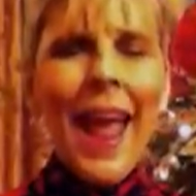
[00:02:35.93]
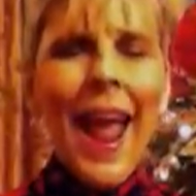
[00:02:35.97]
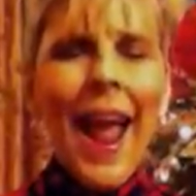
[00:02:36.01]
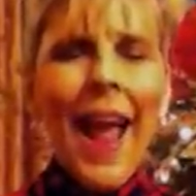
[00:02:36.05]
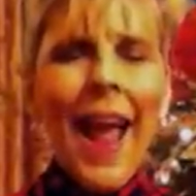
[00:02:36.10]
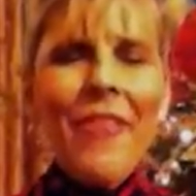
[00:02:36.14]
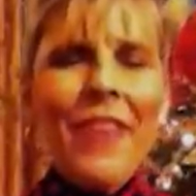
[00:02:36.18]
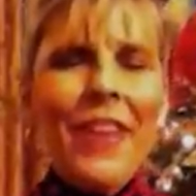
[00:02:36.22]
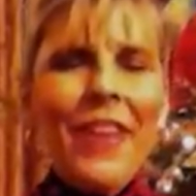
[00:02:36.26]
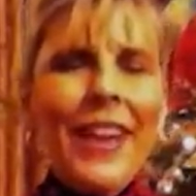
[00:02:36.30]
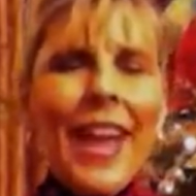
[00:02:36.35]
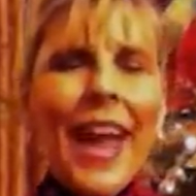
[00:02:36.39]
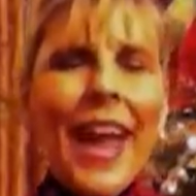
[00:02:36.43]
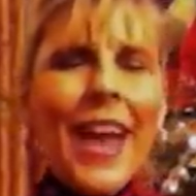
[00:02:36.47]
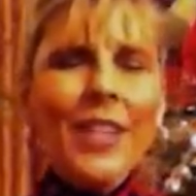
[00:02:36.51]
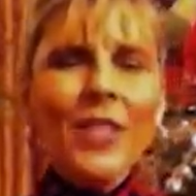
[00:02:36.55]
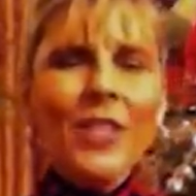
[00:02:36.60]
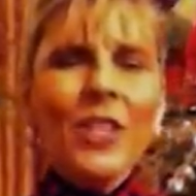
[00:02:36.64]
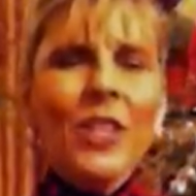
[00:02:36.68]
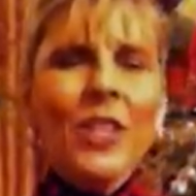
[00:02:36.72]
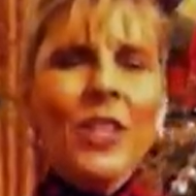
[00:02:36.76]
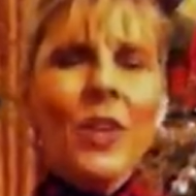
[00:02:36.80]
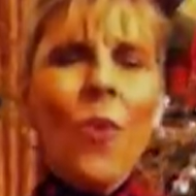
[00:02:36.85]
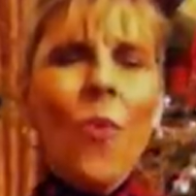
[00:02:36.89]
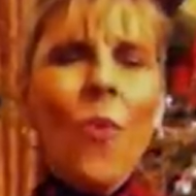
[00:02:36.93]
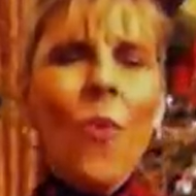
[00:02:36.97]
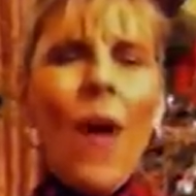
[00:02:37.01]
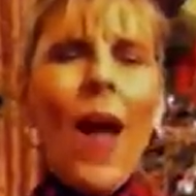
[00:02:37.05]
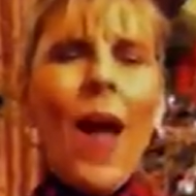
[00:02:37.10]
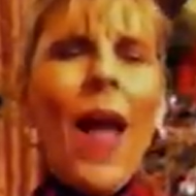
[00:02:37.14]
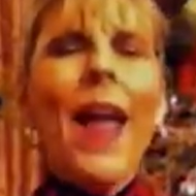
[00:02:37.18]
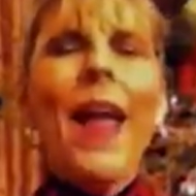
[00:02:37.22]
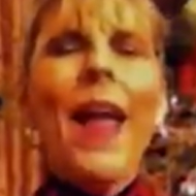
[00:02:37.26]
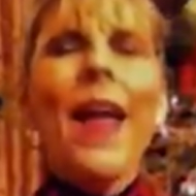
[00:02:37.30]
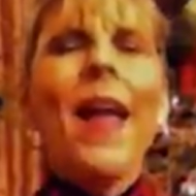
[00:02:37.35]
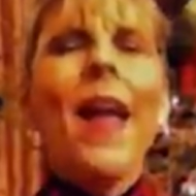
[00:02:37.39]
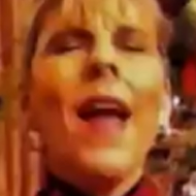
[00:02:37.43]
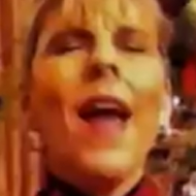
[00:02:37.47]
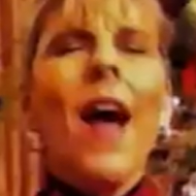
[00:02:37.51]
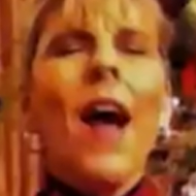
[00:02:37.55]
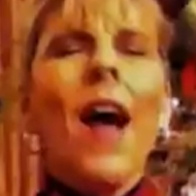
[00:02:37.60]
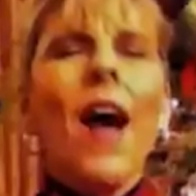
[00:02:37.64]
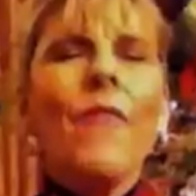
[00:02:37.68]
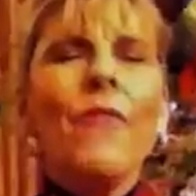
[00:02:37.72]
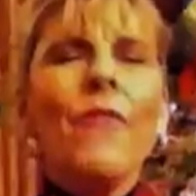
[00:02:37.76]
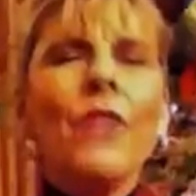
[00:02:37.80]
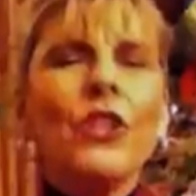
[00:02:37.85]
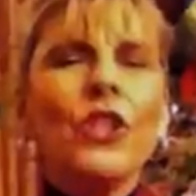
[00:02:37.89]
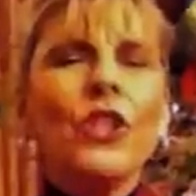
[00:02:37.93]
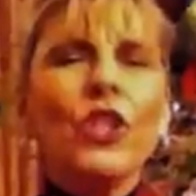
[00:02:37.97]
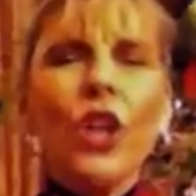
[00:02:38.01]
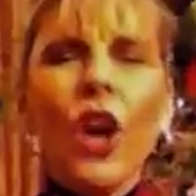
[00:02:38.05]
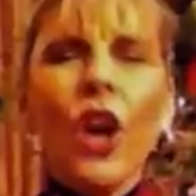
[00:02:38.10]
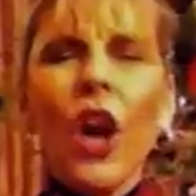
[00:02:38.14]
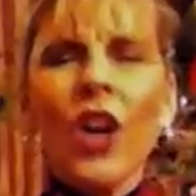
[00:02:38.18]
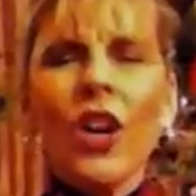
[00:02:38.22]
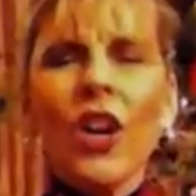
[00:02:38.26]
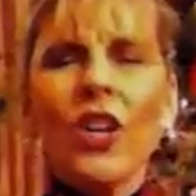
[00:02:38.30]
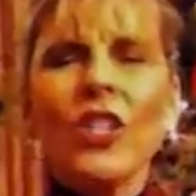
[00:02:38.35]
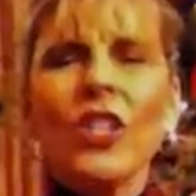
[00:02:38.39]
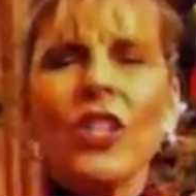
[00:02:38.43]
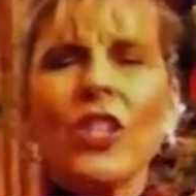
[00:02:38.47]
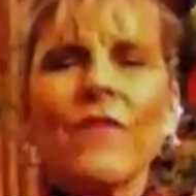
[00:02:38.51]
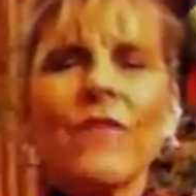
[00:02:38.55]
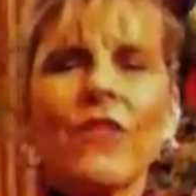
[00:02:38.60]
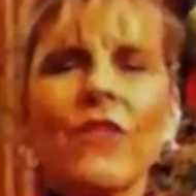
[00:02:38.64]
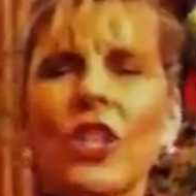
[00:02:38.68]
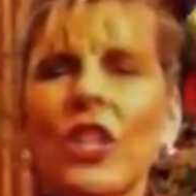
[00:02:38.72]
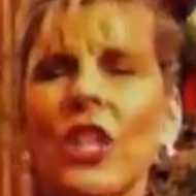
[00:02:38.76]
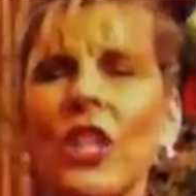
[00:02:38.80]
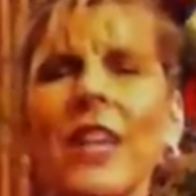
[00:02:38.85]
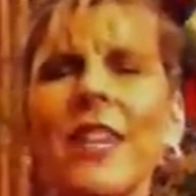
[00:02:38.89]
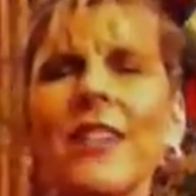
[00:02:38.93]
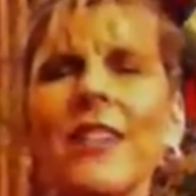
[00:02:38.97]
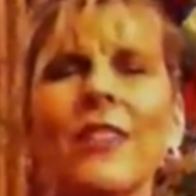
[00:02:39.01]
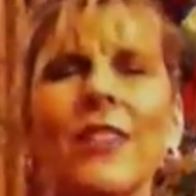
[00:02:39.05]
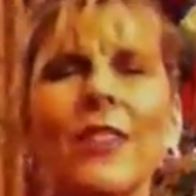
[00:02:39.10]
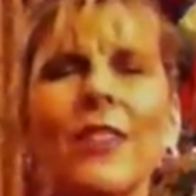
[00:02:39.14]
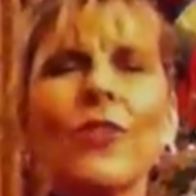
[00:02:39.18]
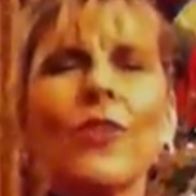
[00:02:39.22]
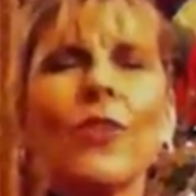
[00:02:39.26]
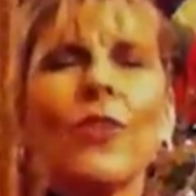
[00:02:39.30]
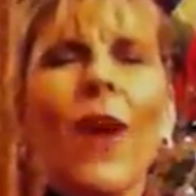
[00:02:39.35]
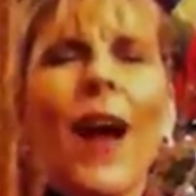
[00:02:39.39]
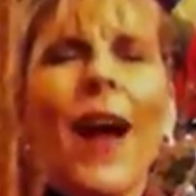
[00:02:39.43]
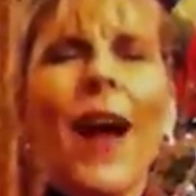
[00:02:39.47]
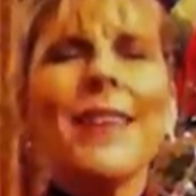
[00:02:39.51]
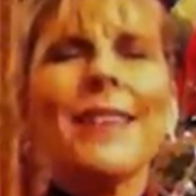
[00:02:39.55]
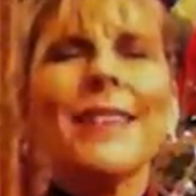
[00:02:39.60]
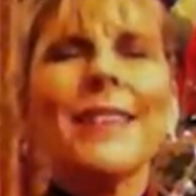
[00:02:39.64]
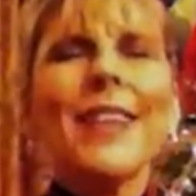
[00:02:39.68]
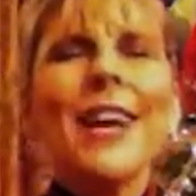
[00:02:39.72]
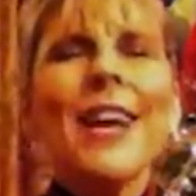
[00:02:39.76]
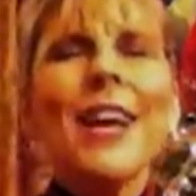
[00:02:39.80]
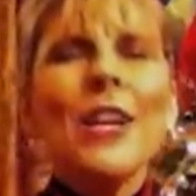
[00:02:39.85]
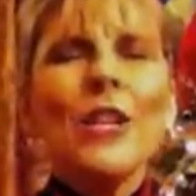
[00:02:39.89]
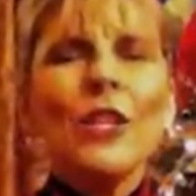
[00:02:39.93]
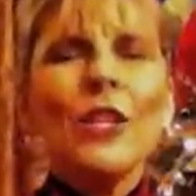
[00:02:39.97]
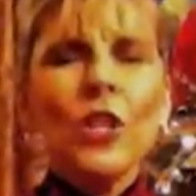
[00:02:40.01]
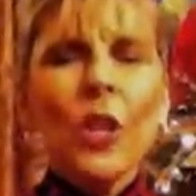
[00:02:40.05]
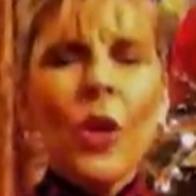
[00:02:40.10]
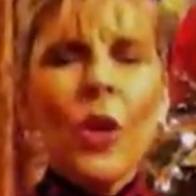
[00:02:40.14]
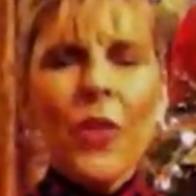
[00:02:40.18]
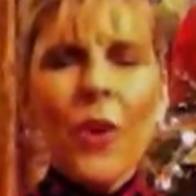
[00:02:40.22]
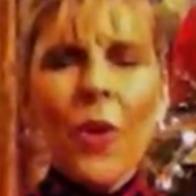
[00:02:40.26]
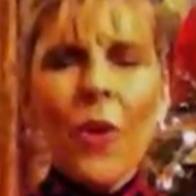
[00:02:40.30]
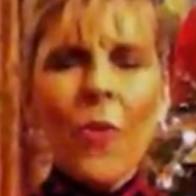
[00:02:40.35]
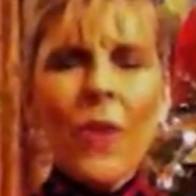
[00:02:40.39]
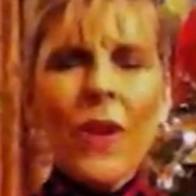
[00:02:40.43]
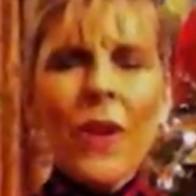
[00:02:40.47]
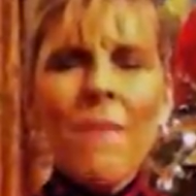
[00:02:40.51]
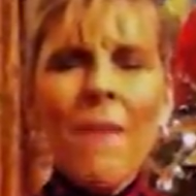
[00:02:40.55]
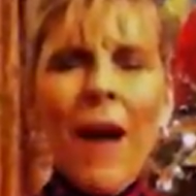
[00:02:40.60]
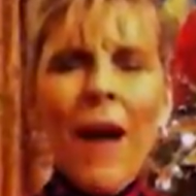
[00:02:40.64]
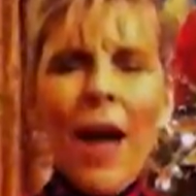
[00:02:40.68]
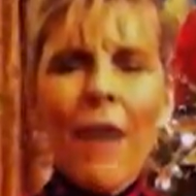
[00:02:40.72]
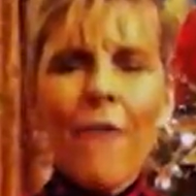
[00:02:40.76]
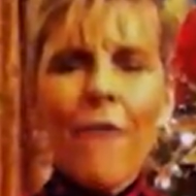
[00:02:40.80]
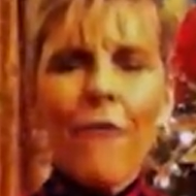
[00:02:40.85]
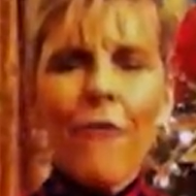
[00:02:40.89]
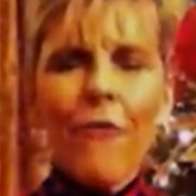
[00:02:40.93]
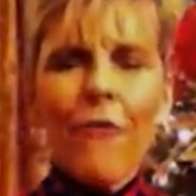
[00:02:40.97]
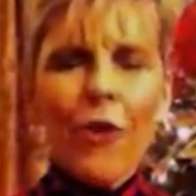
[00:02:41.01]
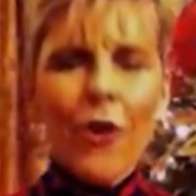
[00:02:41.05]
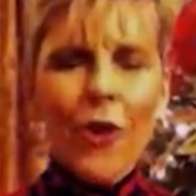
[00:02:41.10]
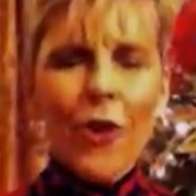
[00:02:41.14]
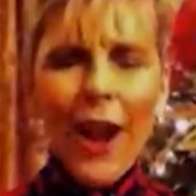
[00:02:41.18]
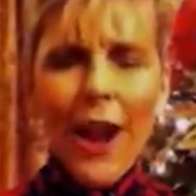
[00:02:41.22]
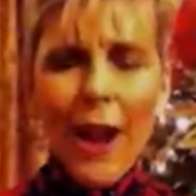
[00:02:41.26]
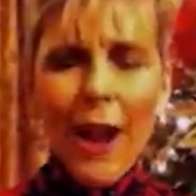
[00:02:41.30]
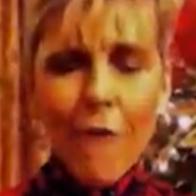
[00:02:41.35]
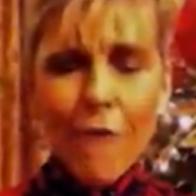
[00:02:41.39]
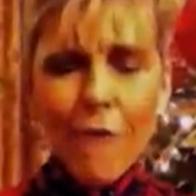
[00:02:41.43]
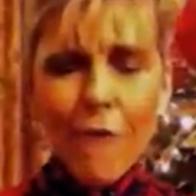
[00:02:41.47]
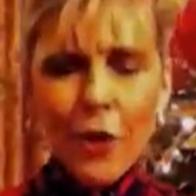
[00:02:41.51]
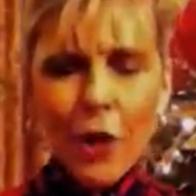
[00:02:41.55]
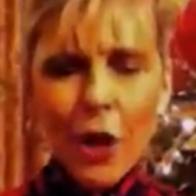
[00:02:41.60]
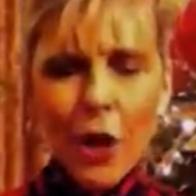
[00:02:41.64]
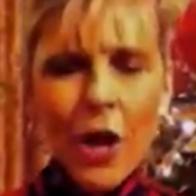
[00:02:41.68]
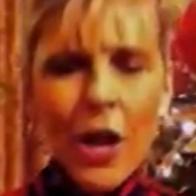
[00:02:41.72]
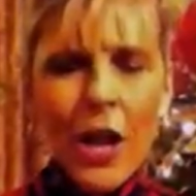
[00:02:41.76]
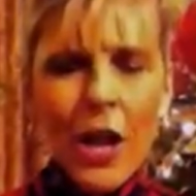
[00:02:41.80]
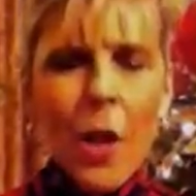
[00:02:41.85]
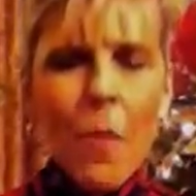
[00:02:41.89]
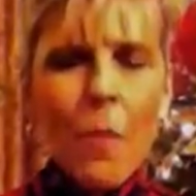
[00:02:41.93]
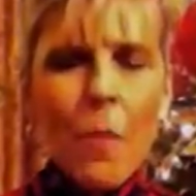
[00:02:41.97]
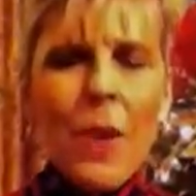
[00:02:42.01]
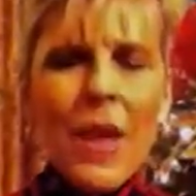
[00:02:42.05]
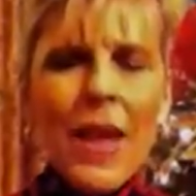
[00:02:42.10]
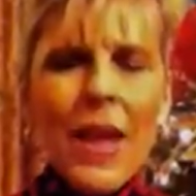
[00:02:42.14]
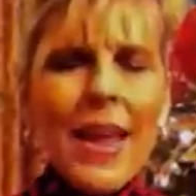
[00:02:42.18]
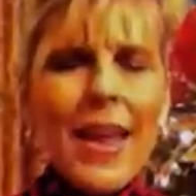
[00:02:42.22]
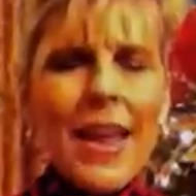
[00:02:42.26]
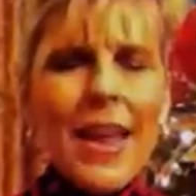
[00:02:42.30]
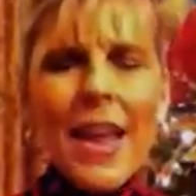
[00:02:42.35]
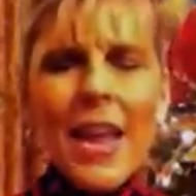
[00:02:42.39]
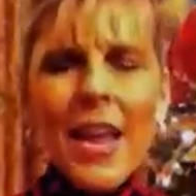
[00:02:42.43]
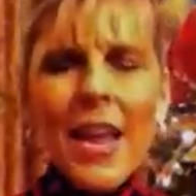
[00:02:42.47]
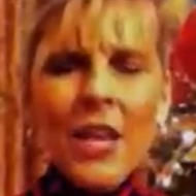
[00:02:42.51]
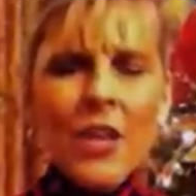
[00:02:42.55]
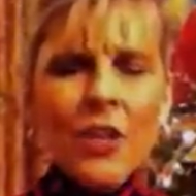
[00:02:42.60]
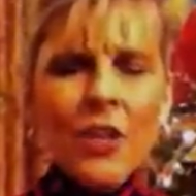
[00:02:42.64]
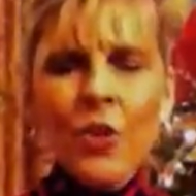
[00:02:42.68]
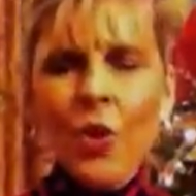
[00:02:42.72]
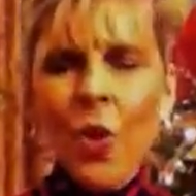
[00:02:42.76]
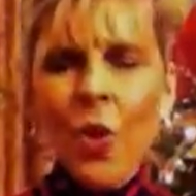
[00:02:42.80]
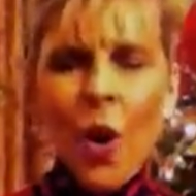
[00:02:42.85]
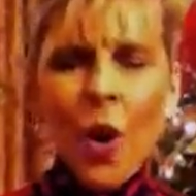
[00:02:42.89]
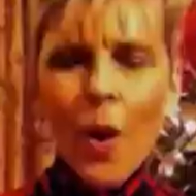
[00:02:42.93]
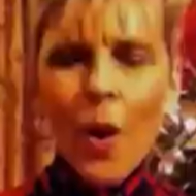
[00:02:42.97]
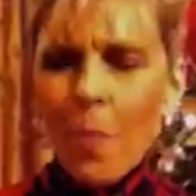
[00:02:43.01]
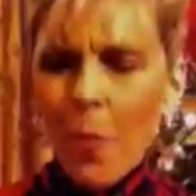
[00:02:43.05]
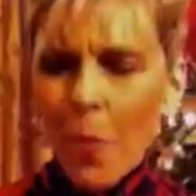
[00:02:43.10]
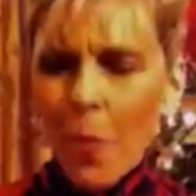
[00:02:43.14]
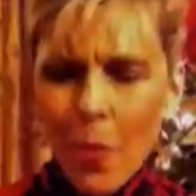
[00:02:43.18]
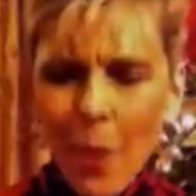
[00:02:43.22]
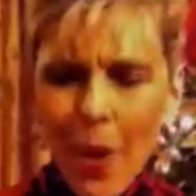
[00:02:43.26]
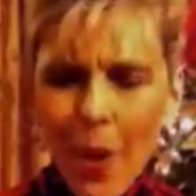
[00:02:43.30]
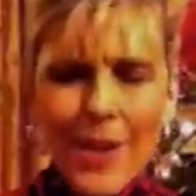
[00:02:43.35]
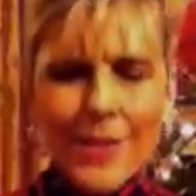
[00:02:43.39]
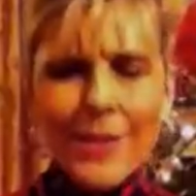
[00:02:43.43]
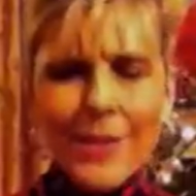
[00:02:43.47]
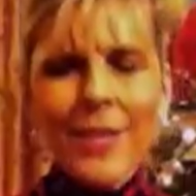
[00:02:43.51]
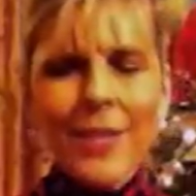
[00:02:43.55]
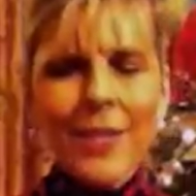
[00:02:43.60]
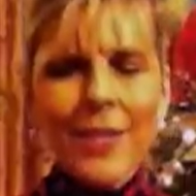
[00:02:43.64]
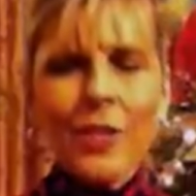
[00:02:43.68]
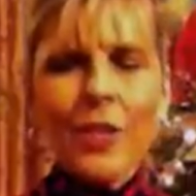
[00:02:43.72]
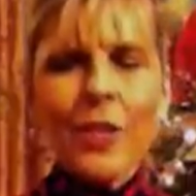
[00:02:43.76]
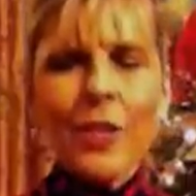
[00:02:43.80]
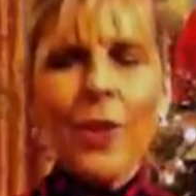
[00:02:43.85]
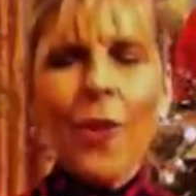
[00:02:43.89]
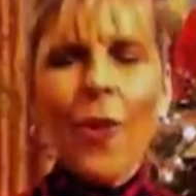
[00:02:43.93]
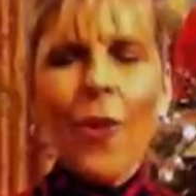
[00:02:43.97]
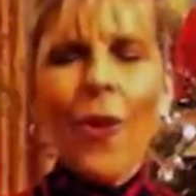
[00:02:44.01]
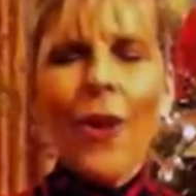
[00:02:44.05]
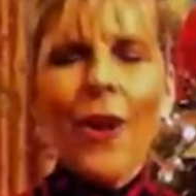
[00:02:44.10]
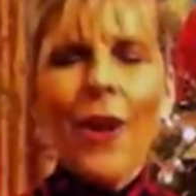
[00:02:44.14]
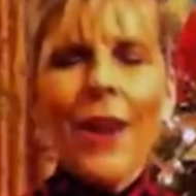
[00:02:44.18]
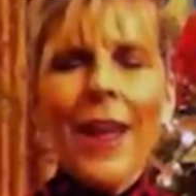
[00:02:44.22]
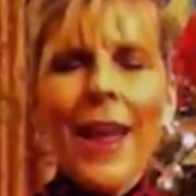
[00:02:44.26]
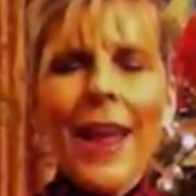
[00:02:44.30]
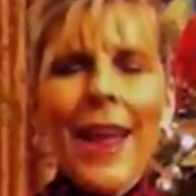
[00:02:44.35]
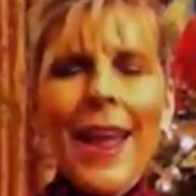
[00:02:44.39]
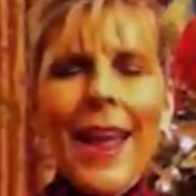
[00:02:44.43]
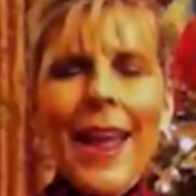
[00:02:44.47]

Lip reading: and the catching away of the church of Jesus Christ so that we might forever be in your presence, Lord.